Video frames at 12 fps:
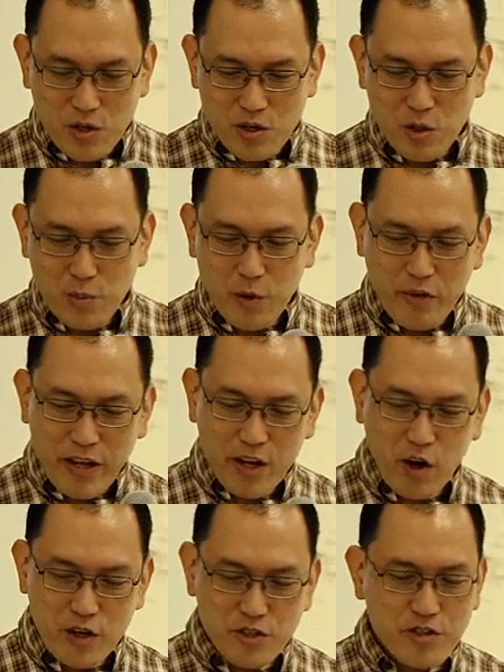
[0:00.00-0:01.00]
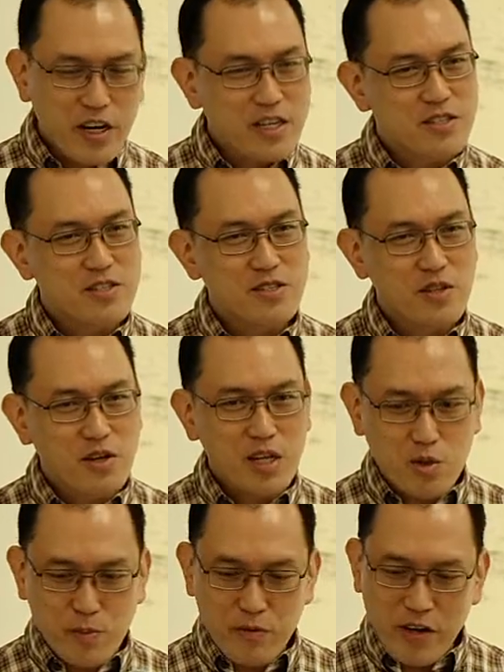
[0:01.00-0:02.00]
provide a contrast, not only
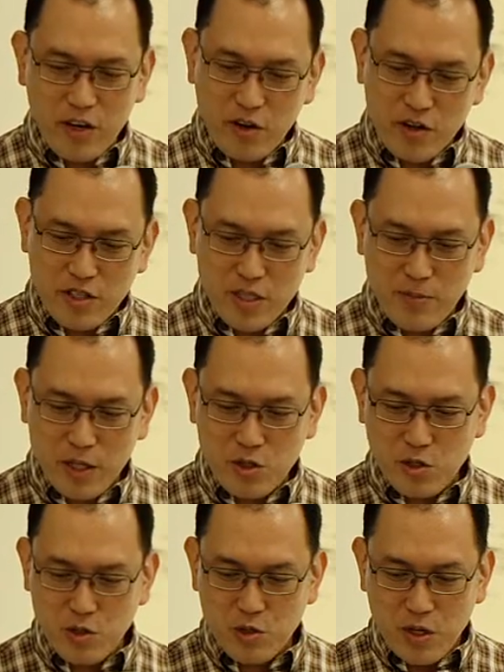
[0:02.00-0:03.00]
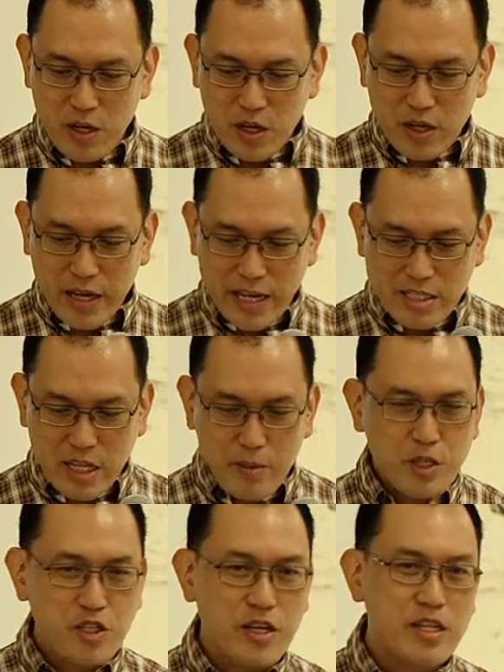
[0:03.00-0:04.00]
to provide a contrast, but to
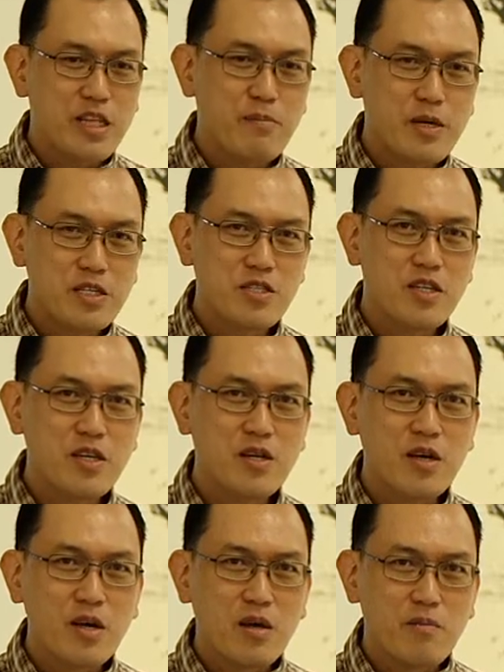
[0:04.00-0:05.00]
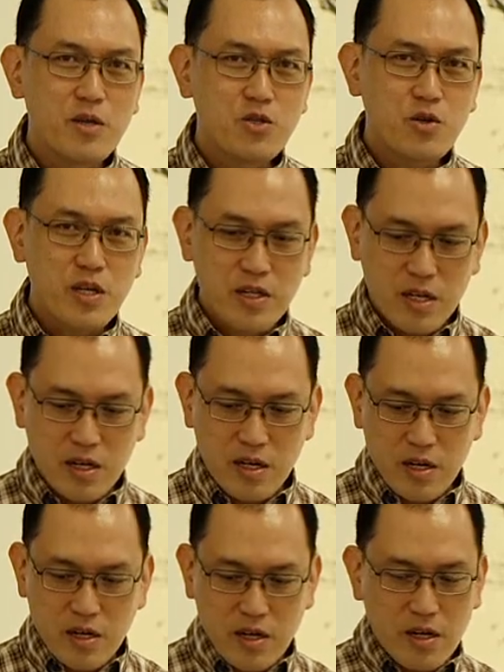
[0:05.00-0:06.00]
establish the intimacy between
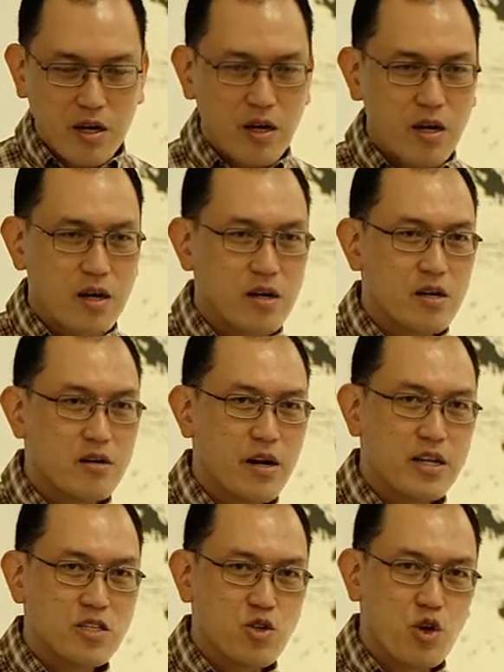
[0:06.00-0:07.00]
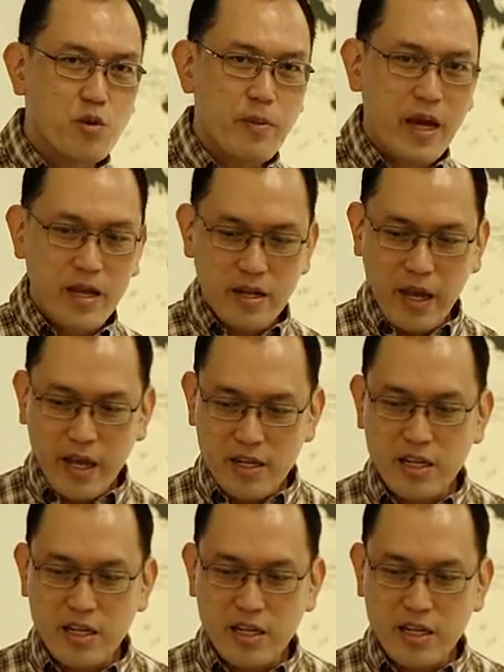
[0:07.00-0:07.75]
this old man and the